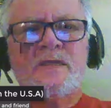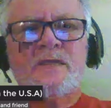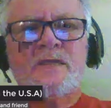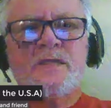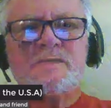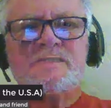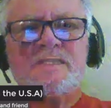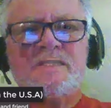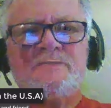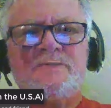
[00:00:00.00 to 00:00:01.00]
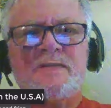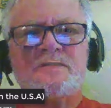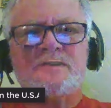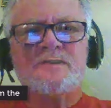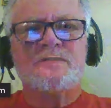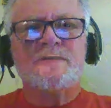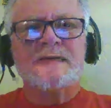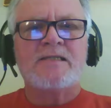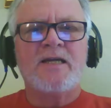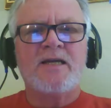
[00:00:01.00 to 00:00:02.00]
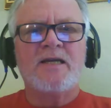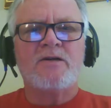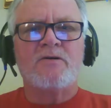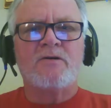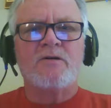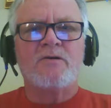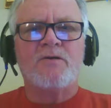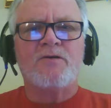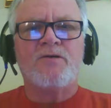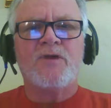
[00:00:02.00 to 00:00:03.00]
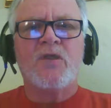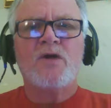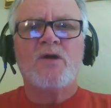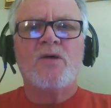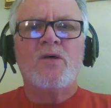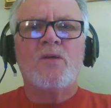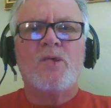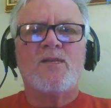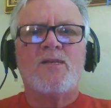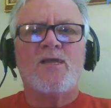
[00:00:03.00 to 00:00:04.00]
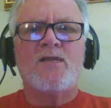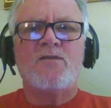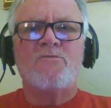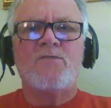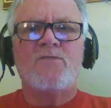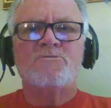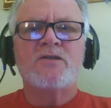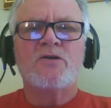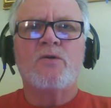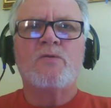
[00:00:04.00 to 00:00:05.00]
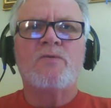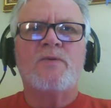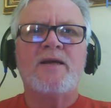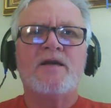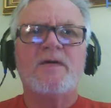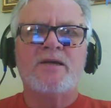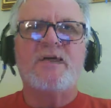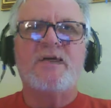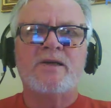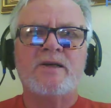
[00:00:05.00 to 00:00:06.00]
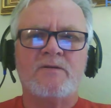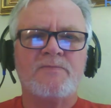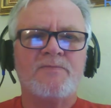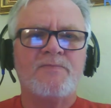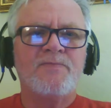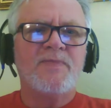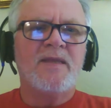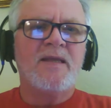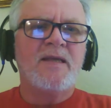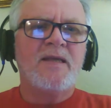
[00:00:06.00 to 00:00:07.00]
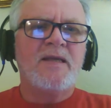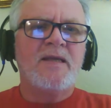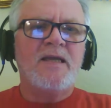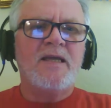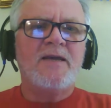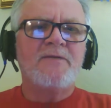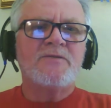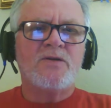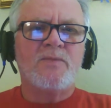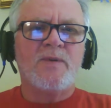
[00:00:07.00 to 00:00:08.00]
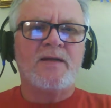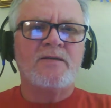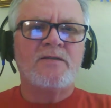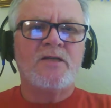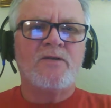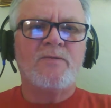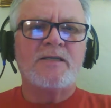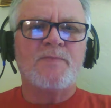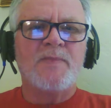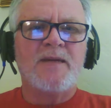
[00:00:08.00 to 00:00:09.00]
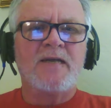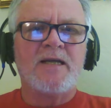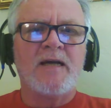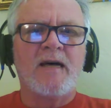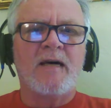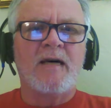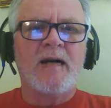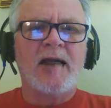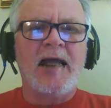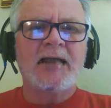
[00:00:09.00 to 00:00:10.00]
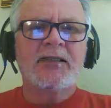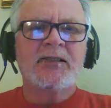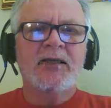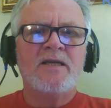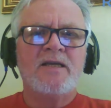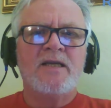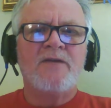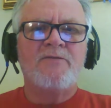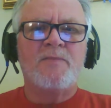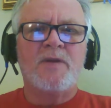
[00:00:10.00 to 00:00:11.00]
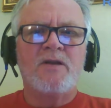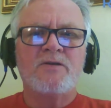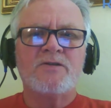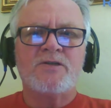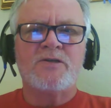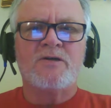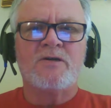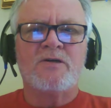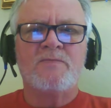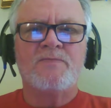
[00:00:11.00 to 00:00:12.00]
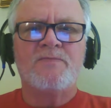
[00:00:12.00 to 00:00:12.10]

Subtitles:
He works in the fields of a rich landowner. One day he finds a gold ring in the soil. He gives the ring to the rich man's daughter and asks if it belongs to her.